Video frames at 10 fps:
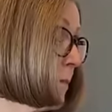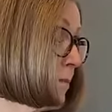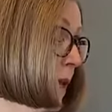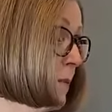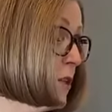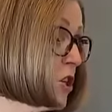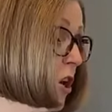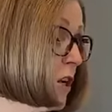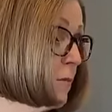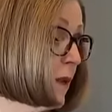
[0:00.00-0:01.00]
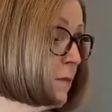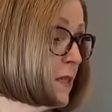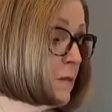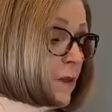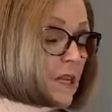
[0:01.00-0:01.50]
baby chard, baby
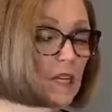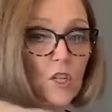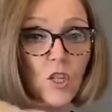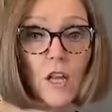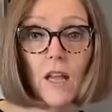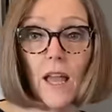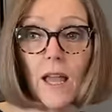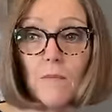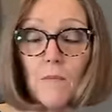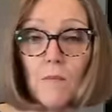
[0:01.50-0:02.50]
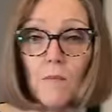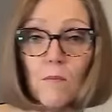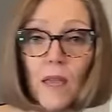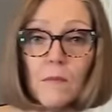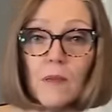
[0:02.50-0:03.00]
spinach, and
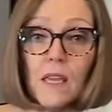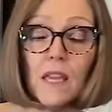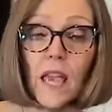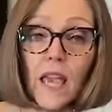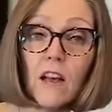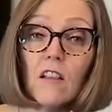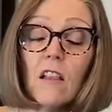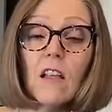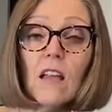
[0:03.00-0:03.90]
baby kale.